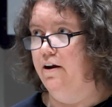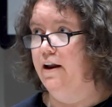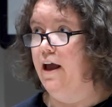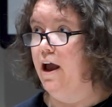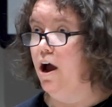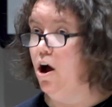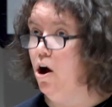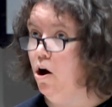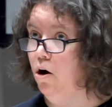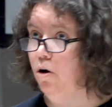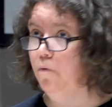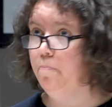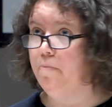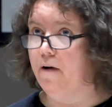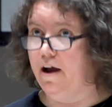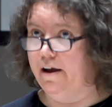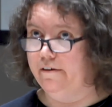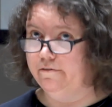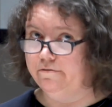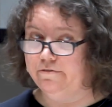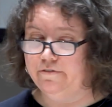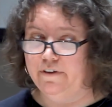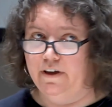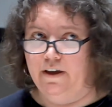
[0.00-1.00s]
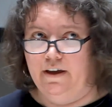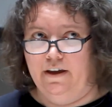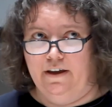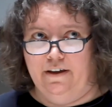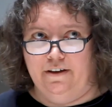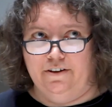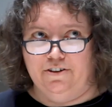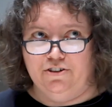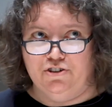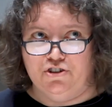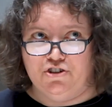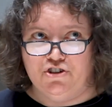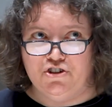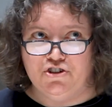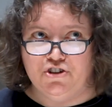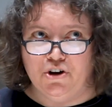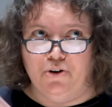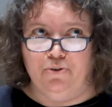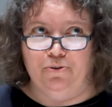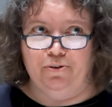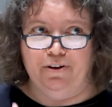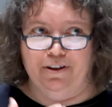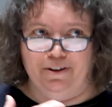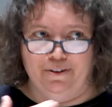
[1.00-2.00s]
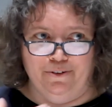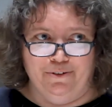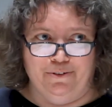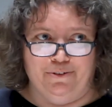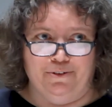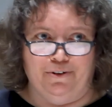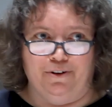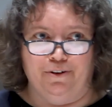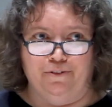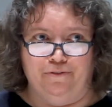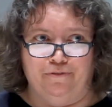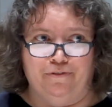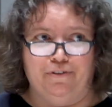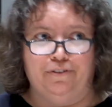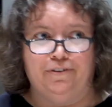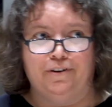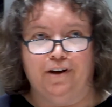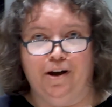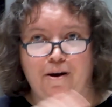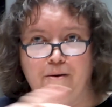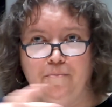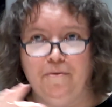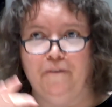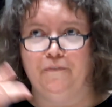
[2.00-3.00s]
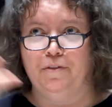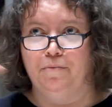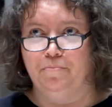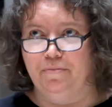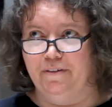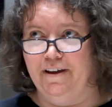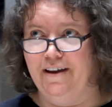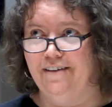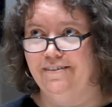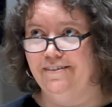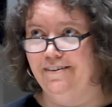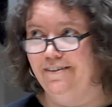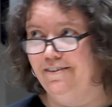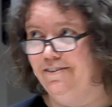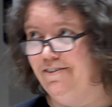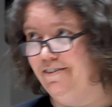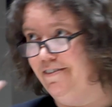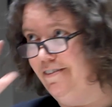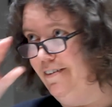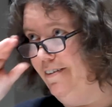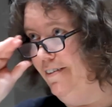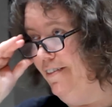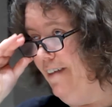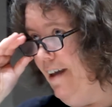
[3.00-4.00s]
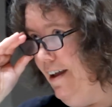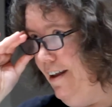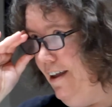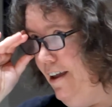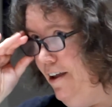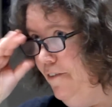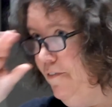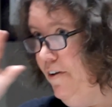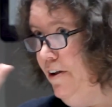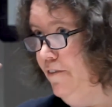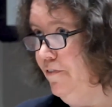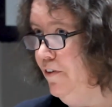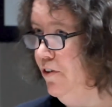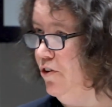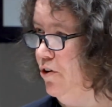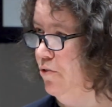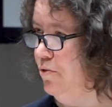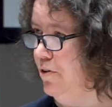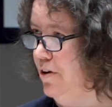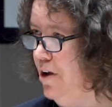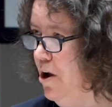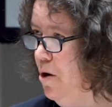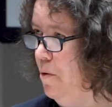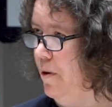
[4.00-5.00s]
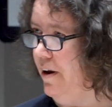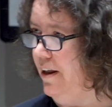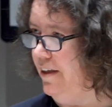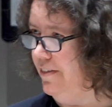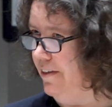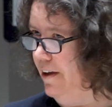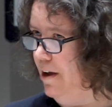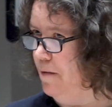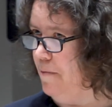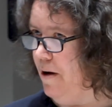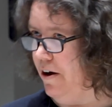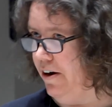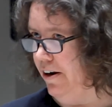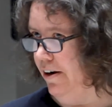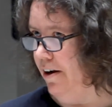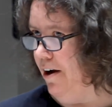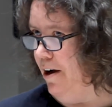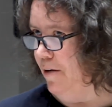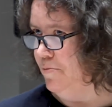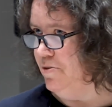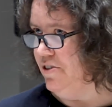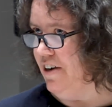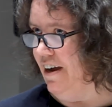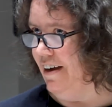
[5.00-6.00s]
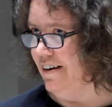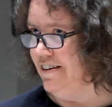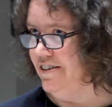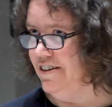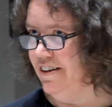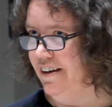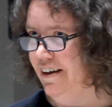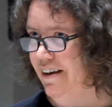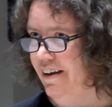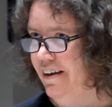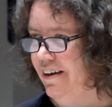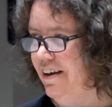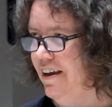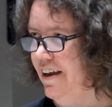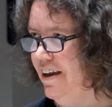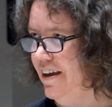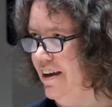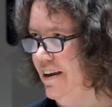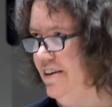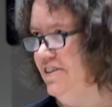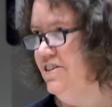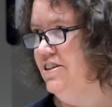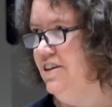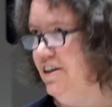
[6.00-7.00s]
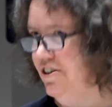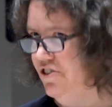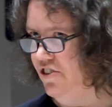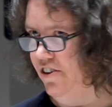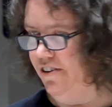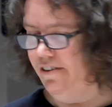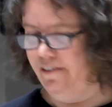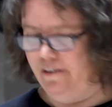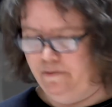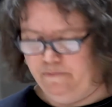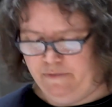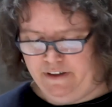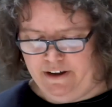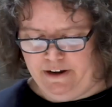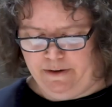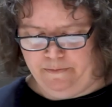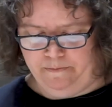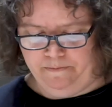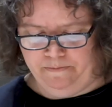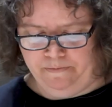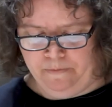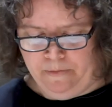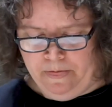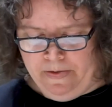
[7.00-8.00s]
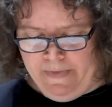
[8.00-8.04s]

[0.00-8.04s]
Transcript: And I hope I've shown you sort of some of the places that even if you don't know anything about an object, it can teach us something.